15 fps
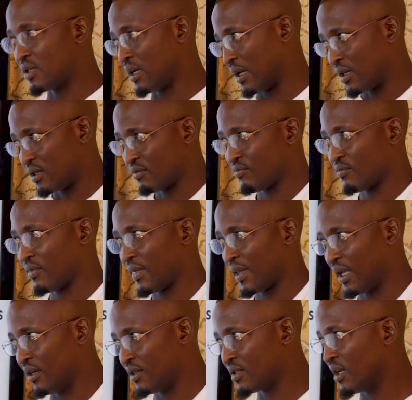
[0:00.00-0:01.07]
Like
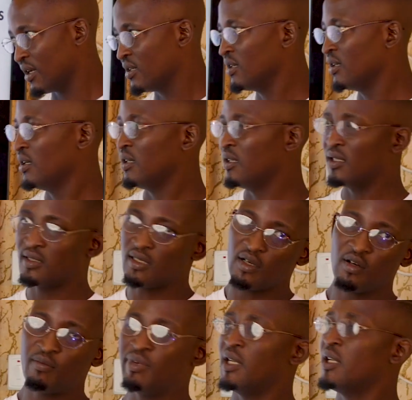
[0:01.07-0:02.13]
I said, it
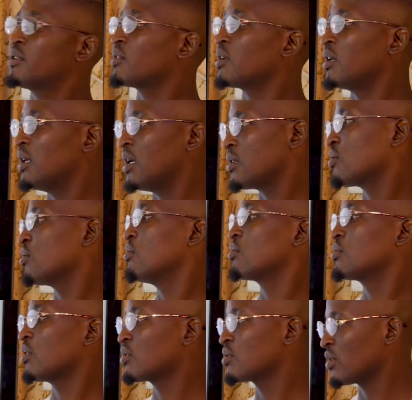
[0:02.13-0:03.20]
cannot be literal that, oh,
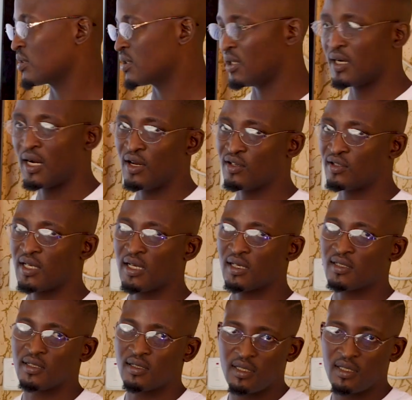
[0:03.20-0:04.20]
taught us the riot act.